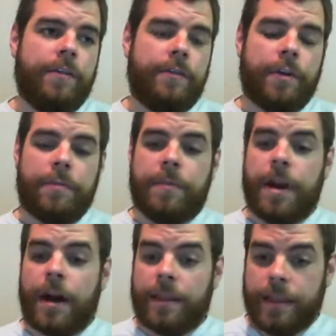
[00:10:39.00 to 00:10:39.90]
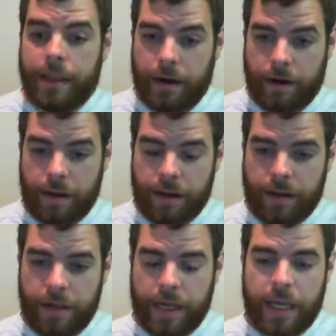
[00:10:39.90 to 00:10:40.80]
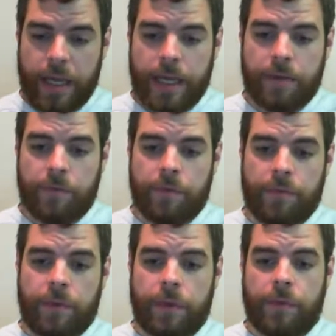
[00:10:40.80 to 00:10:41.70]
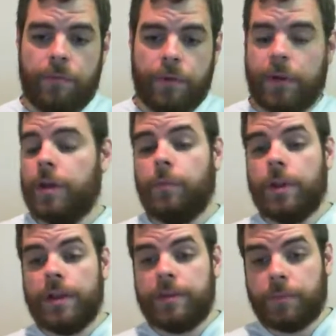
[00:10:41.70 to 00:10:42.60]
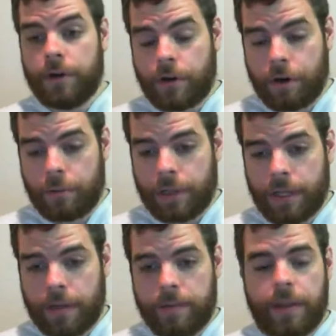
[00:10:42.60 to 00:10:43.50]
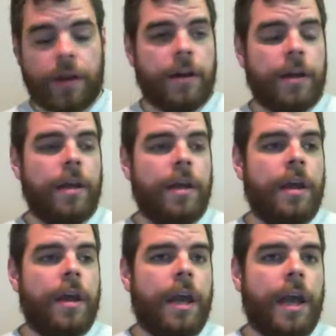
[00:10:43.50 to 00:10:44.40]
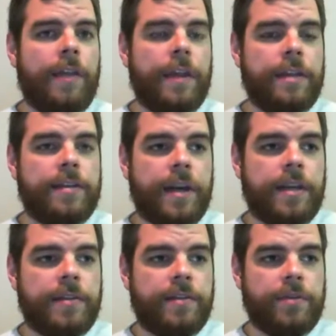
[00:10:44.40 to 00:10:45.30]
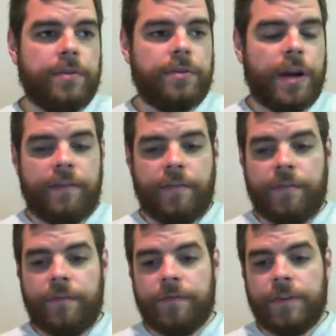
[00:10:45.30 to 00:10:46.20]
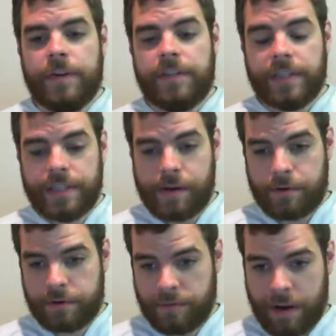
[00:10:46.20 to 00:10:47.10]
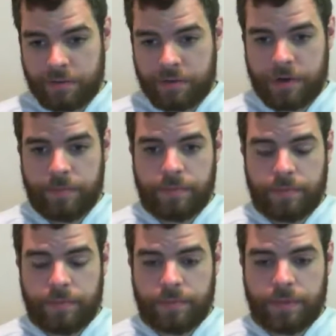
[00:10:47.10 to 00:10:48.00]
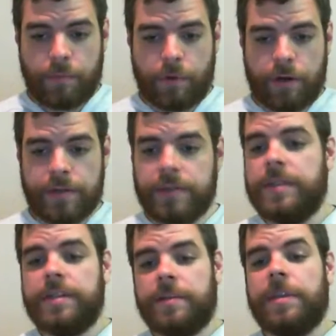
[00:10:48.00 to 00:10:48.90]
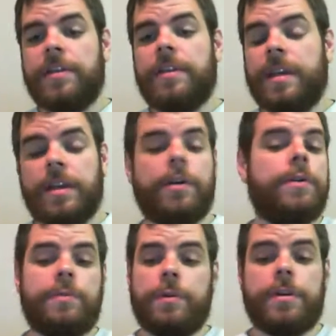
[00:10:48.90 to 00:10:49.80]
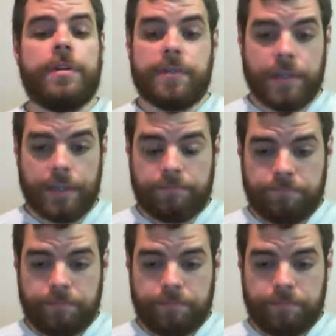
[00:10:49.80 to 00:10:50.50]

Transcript: from not the area, and we let them rent a car when they came to the area, and they decided to drive 6 hours round trip somewhere to see something that they'd always wanted to see.